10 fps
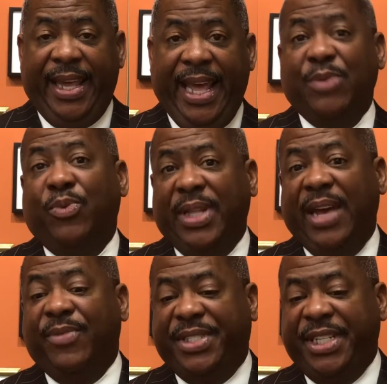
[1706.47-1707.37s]
in
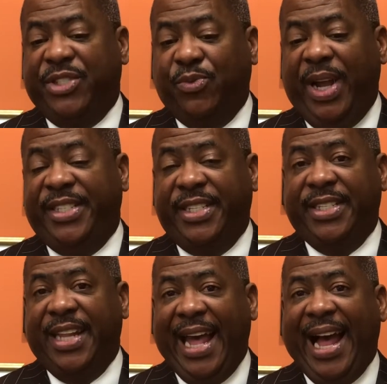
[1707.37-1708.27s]
whatever
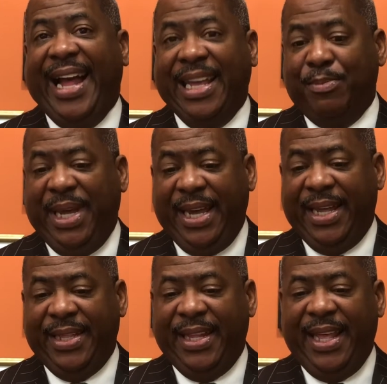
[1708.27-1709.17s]
situation I am in.